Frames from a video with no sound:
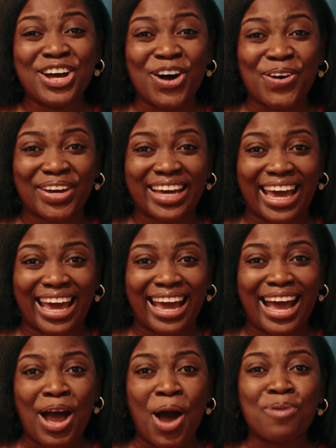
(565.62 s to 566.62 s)

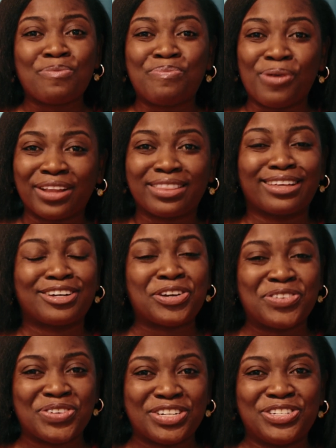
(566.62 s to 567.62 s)
Okay, but the
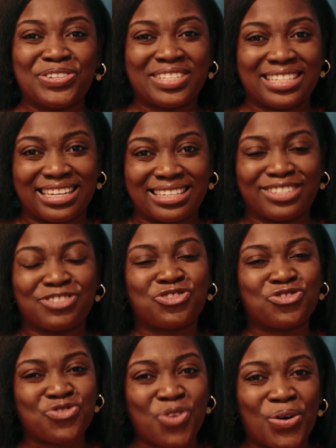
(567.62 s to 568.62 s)
good news is
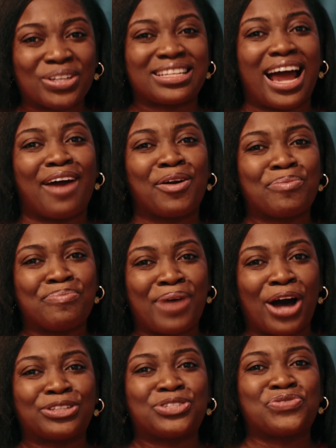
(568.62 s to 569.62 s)
draws are
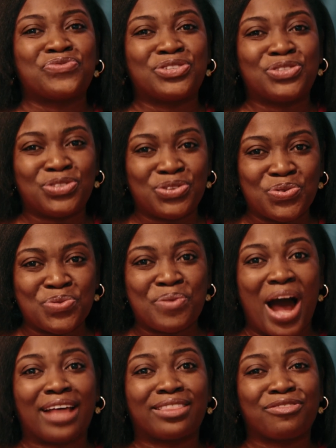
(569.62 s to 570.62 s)
about to
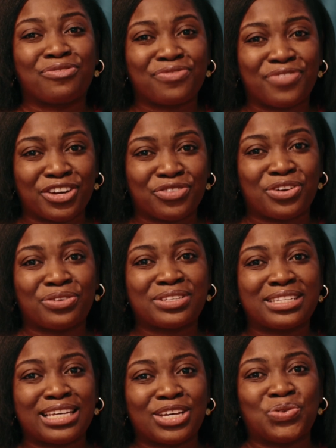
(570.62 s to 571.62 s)
resume at the federal
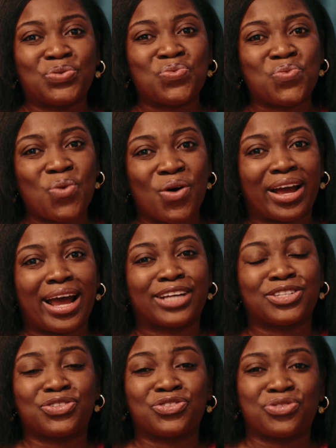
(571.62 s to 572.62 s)
skilled
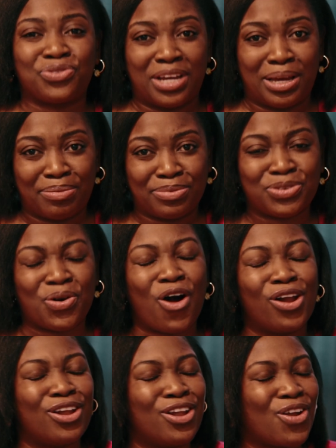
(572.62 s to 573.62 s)
worker stream. So
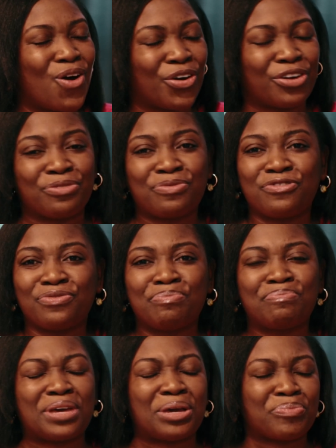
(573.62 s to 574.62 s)
a lot of
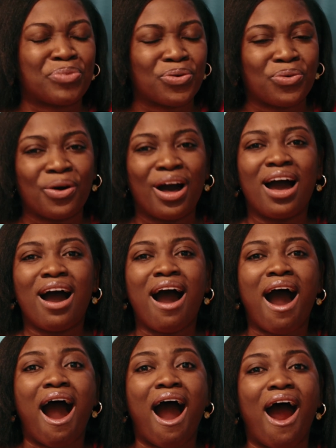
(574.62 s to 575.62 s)
people
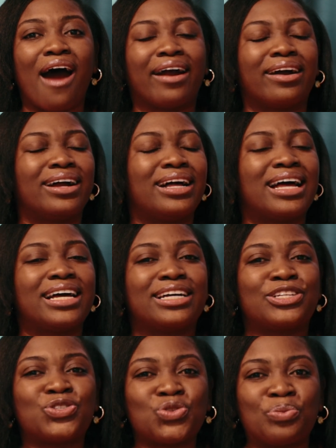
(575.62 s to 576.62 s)
are
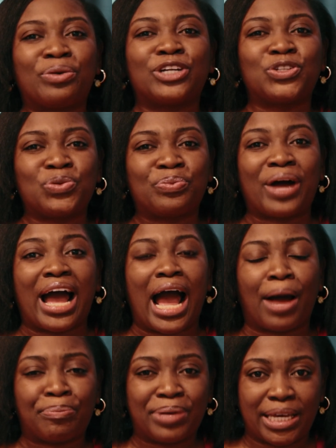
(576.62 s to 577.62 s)
super duper
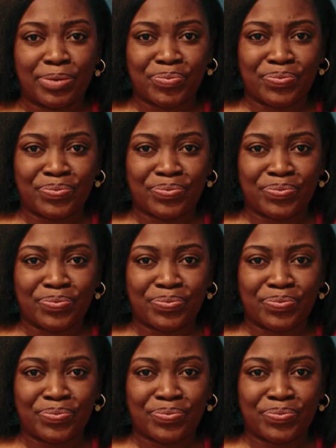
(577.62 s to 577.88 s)
happy.